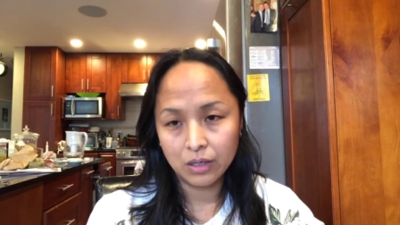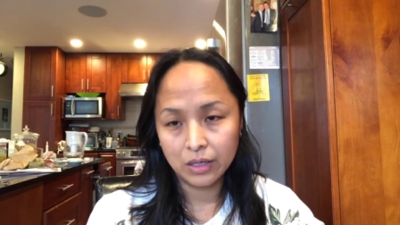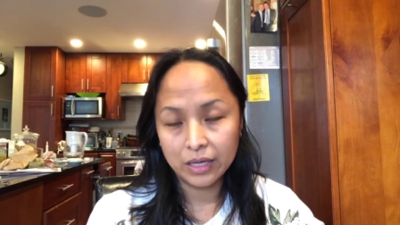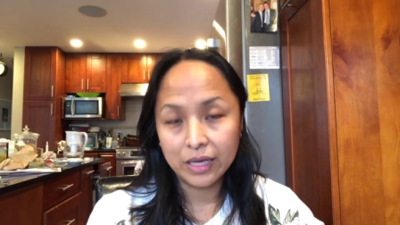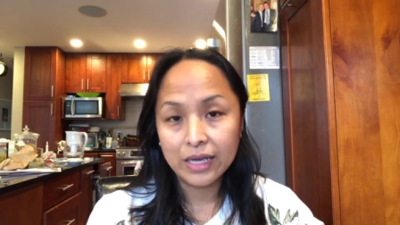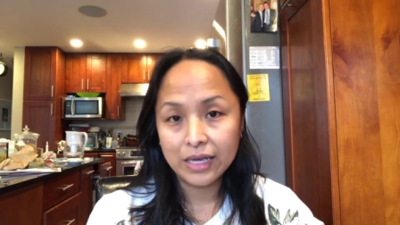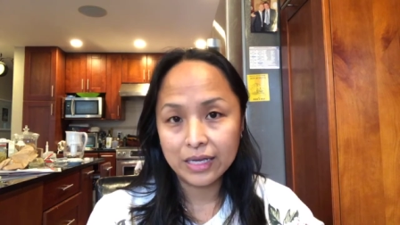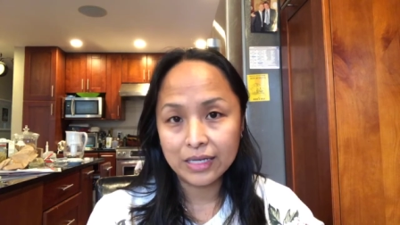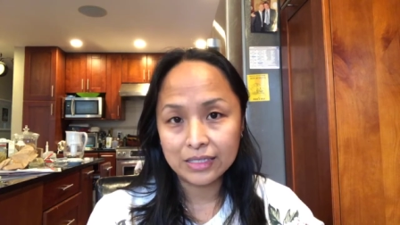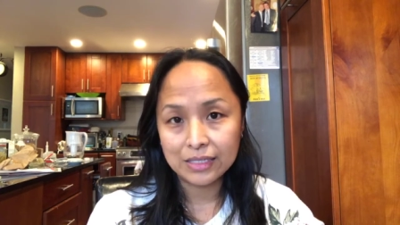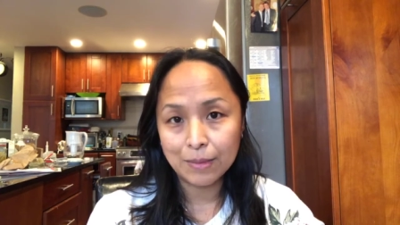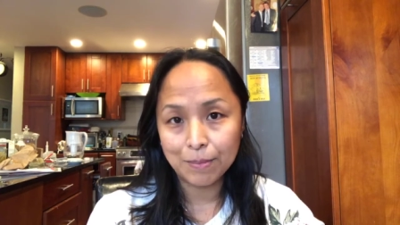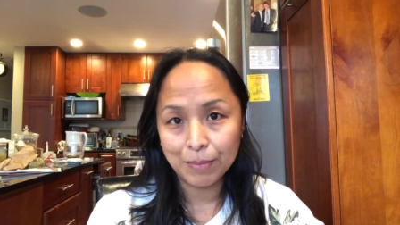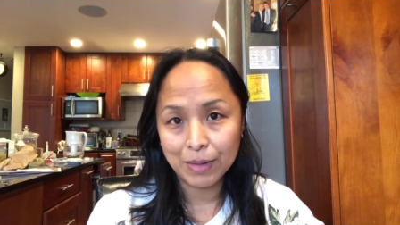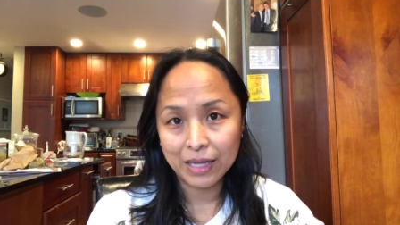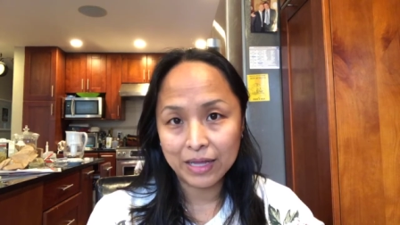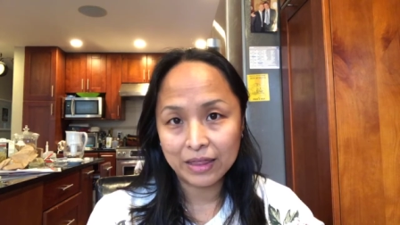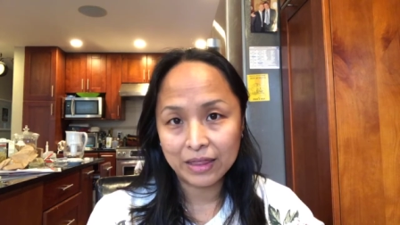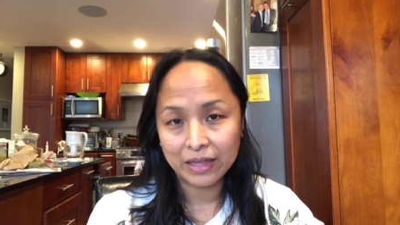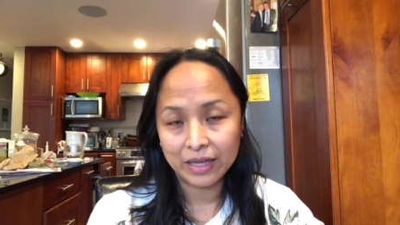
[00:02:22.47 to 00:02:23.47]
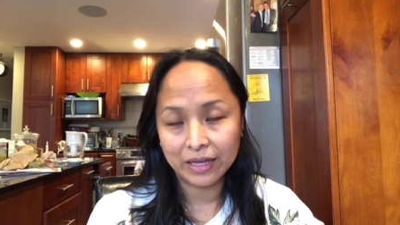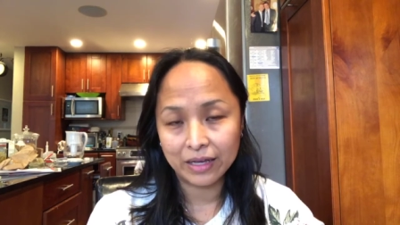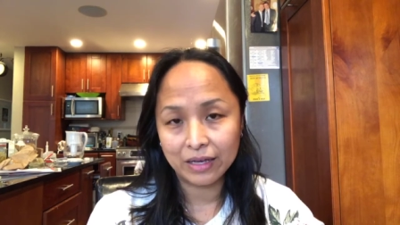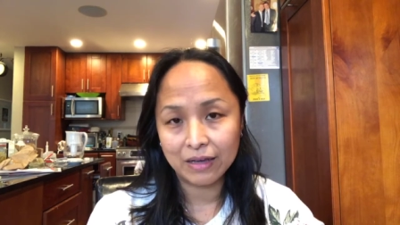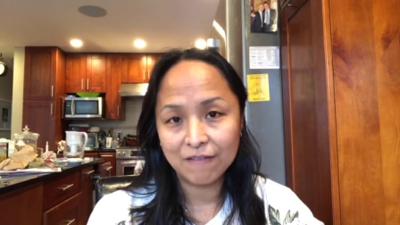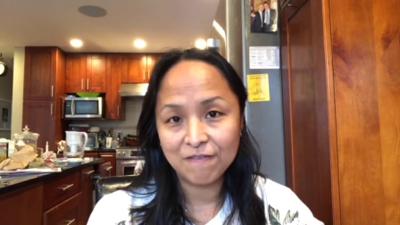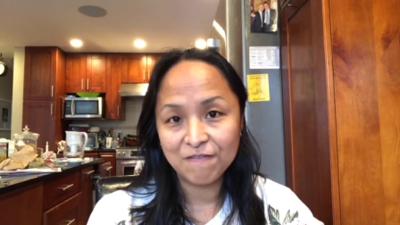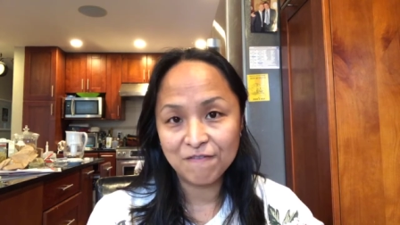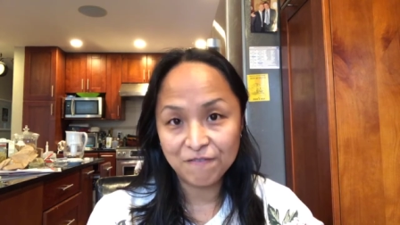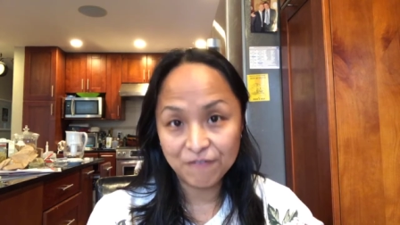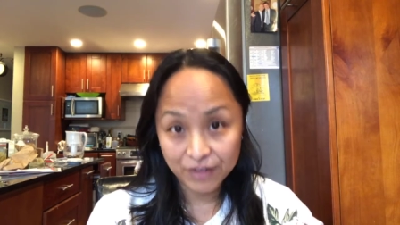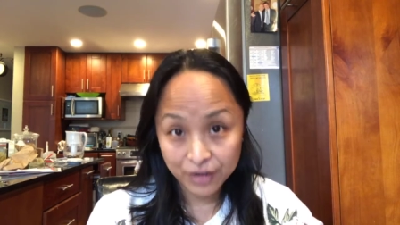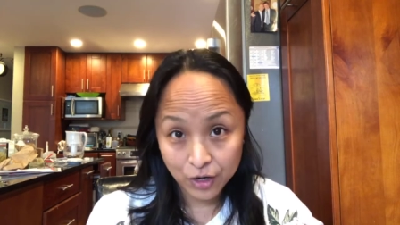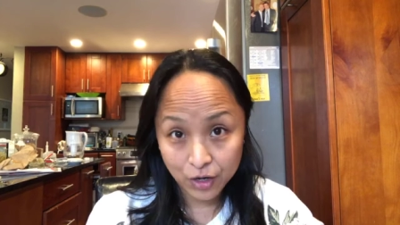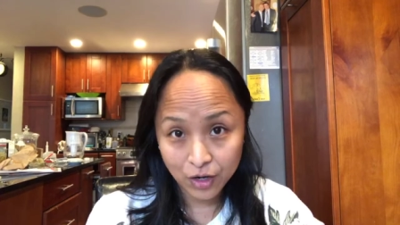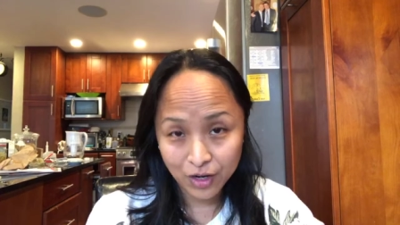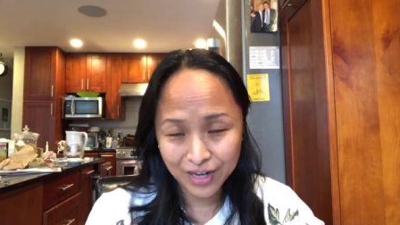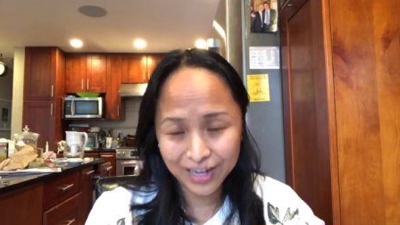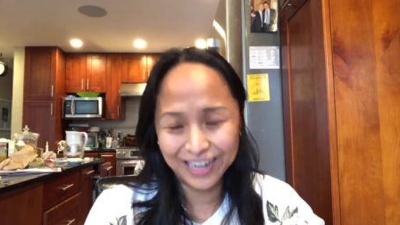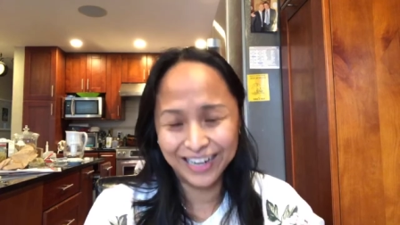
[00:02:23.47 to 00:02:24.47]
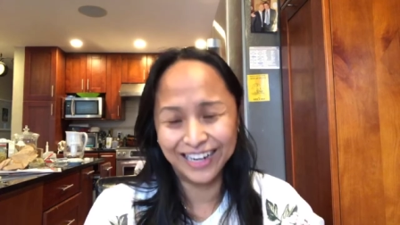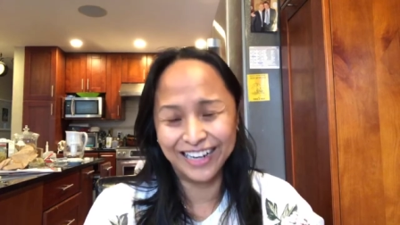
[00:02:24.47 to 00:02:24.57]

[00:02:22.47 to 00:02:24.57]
It is a big thing, fear.